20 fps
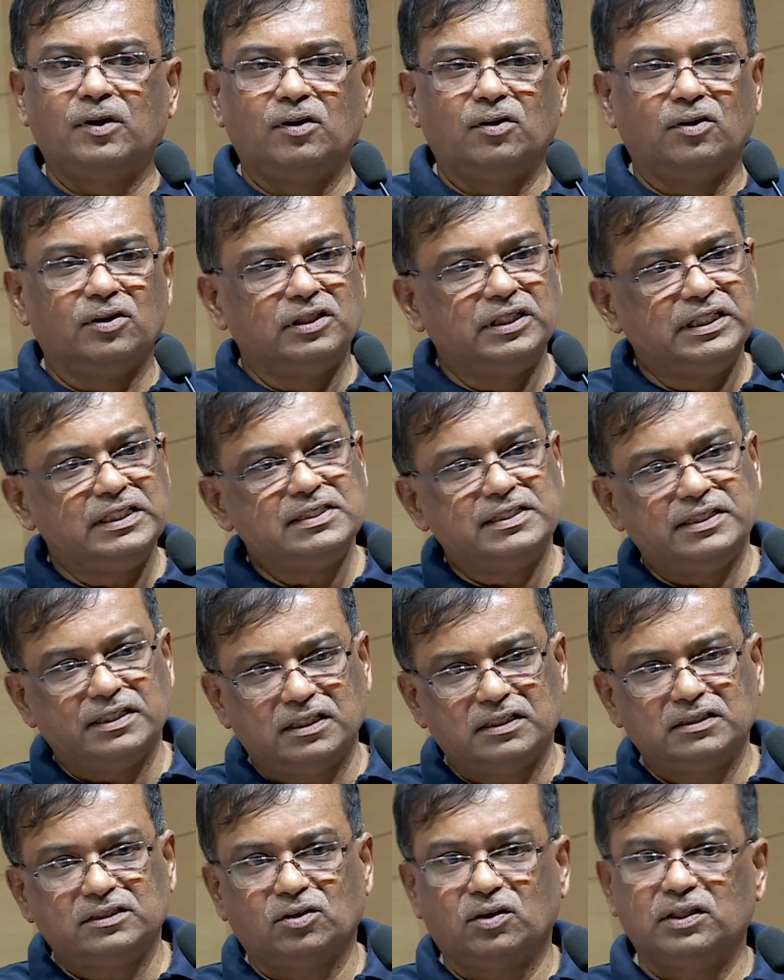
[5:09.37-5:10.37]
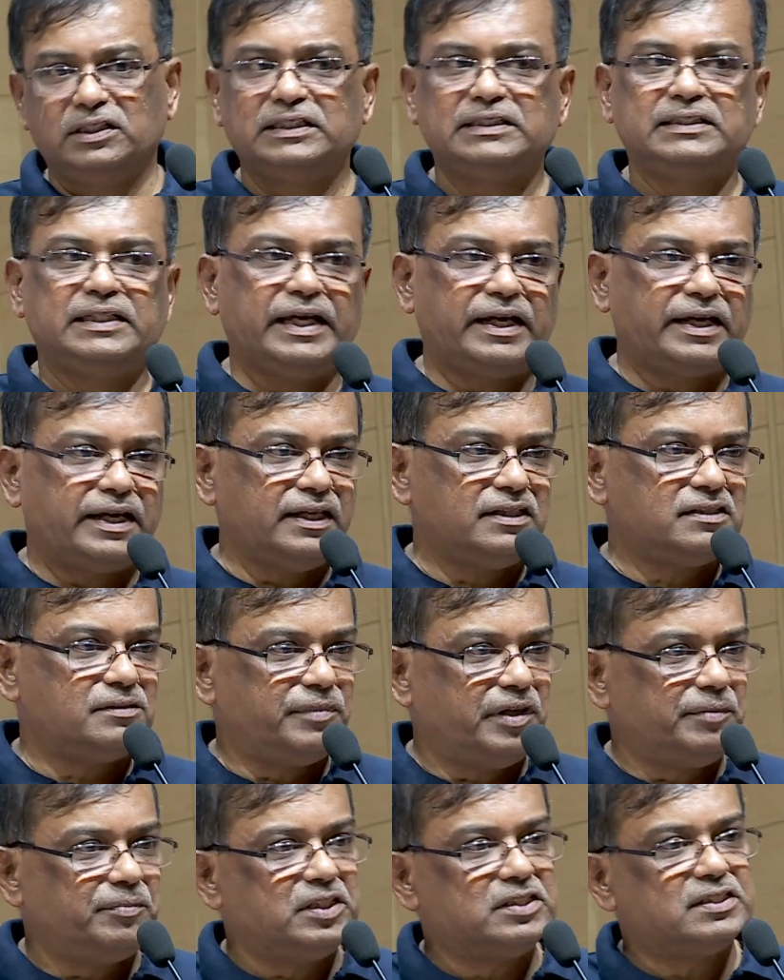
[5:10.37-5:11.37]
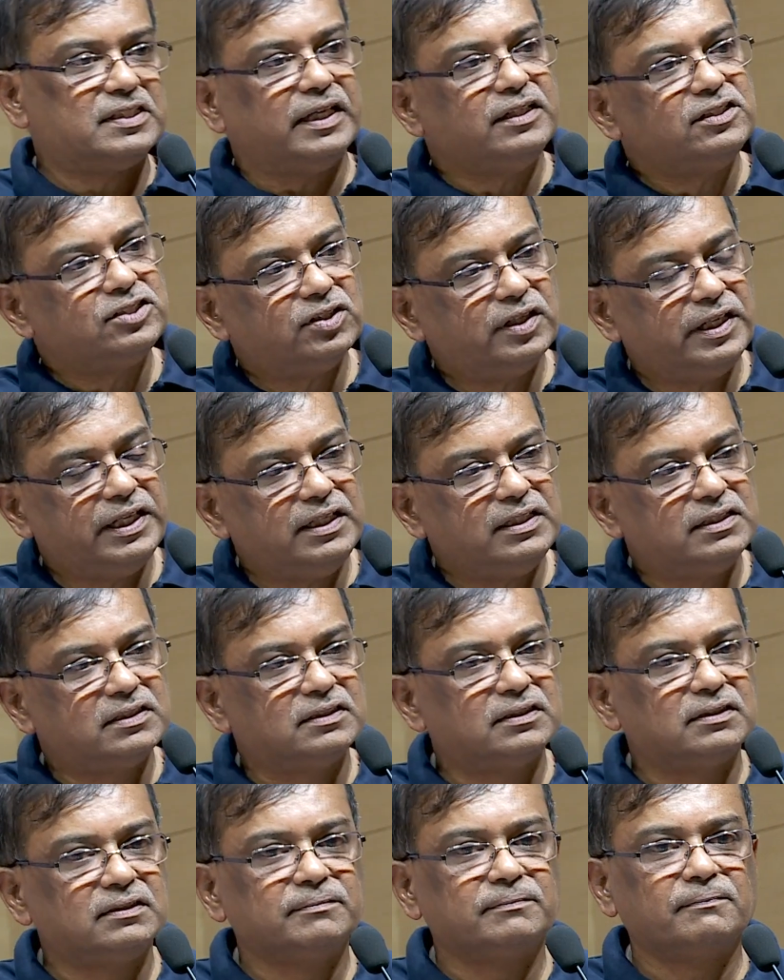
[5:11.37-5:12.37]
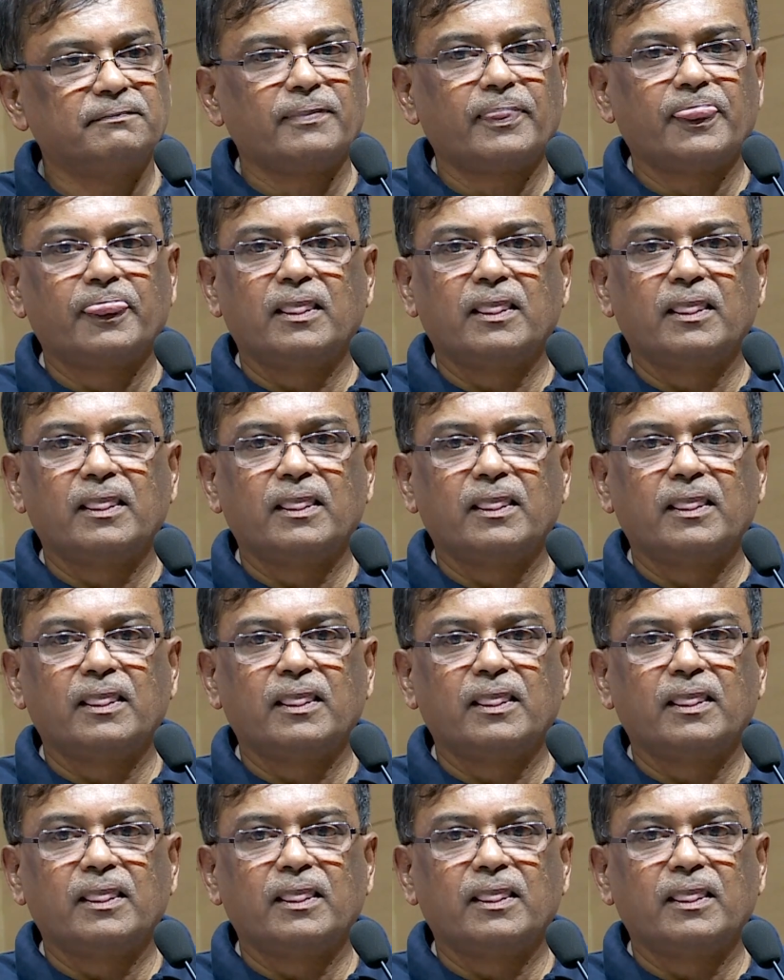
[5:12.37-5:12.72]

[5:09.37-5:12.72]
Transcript: all these years, all these decades, maybe centuries.